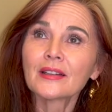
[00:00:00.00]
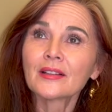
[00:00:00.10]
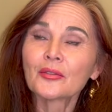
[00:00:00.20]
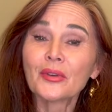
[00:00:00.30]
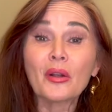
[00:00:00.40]

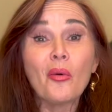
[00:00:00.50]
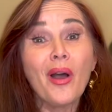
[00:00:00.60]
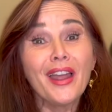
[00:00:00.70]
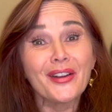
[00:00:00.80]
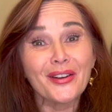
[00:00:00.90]

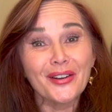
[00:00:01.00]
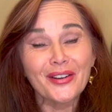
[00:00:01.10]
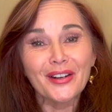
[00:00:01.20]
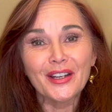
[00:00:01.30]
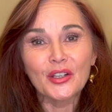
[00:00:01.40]
require
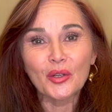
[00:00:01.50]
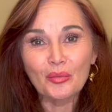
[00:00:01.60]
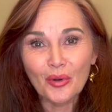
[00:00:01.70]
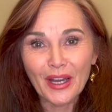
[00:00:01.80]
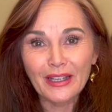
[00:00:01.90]
your
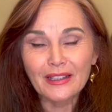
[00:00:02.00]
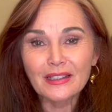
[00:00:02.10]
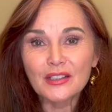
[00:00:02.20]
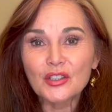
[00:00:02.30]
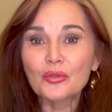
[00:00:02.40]
brain
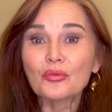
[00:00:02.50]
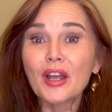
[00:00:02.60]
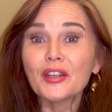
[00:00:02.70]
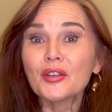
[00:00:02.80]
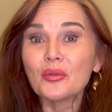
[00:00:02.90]
to
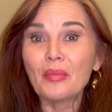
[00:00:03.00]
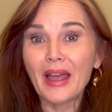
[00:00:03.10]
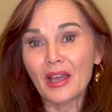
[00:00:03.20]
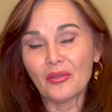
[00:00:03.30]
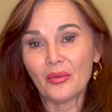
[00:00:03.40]
run new
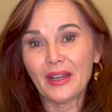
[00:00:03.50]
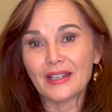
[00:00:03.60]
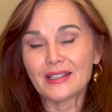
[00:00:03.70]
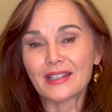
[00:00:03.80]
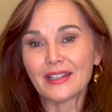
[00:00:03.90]

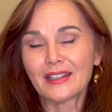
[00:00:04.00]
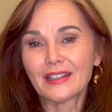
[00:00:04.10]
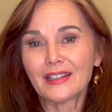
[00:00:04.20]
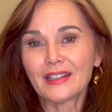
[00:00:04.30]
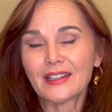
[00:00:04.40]
pathways
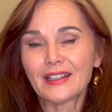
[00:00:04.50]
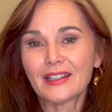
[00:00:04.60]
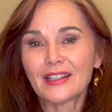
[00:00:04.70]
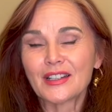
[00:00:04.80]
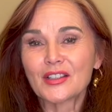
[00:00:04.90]

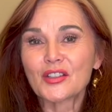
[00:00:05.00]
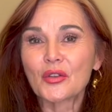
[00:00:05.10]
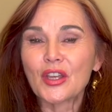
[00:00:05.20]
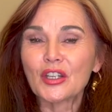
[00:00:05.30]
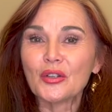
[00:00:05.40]
so
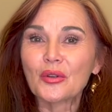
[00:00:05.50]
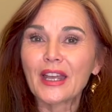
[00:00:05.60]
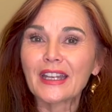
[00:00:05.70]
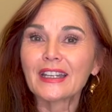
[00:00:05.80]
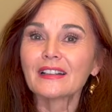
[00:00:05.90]
that you
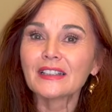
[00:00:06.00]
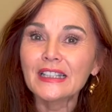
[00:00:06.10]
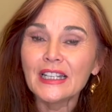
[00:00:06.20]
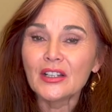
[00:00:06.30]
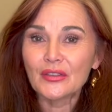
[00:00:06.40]
can
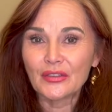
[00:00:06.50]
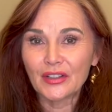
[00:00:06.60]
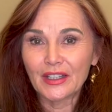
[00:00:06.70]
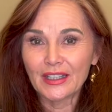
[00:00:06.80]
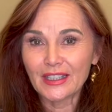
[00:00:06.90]
live
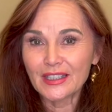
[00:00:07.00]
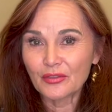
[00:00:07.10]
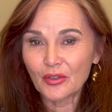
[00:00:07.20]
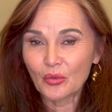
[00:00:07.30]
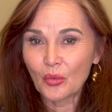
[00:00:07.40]
in a
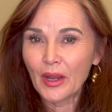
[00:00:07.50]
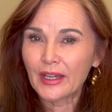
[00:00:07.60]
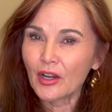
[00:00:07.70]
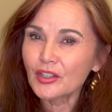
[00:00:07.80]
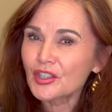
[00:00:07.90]
different way,
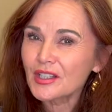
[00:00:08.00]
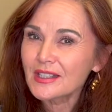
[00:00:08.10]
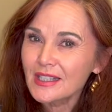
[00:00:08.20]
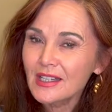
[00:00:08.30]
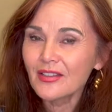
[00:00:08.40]
not just
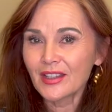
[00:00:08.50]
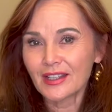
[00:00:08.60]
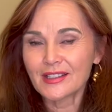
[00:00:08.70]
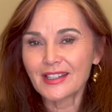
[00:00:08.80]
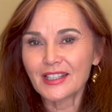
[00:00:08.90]
see
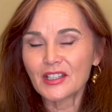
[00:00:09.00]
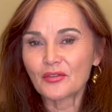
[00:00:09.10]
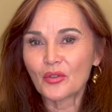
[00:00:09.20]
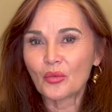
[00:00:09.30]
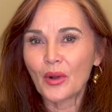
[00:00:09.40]
things in a
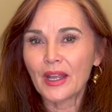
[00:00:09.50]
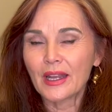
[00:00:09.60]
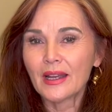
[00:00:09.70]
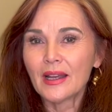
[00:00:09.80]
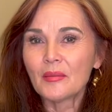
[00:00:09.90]
different way,
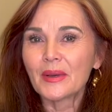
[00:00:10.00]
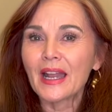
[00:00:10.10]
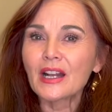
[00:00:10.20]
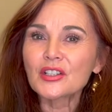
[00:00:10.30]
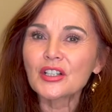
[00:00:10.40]
but
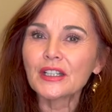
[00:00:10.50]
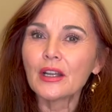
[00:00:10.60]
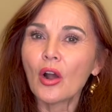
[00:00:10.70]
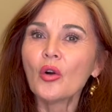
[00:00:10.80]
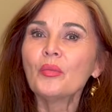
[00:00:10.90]
actually
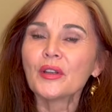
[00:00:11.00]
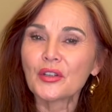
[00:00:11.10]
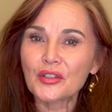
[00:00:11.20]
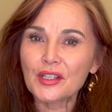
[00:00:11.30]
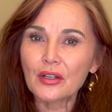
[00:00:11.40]
open
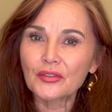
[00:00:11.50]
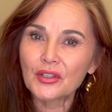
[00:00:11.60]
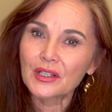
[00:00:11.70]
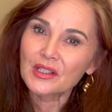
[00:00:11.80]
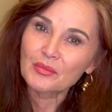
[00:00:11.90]
yourself to
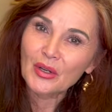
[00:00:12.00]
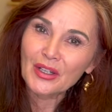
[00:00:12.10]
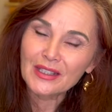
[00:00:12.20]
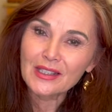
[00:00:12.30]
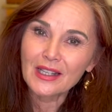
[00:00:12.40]

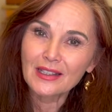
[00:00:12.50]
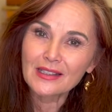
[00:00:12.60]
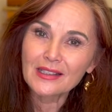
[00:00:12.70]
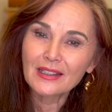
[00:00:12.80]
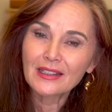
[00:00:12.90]
experience
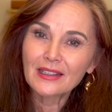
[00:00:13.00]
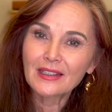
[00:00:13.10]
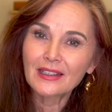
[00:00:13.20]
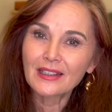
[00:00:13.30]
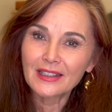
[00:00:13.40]
things
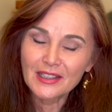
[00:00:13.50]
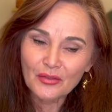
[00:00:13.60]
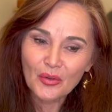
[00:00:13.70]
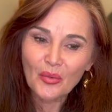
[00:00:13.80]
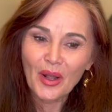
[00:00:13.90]
in a
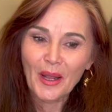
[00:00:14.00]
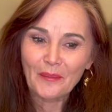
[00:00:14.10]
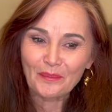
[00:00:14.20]
different way.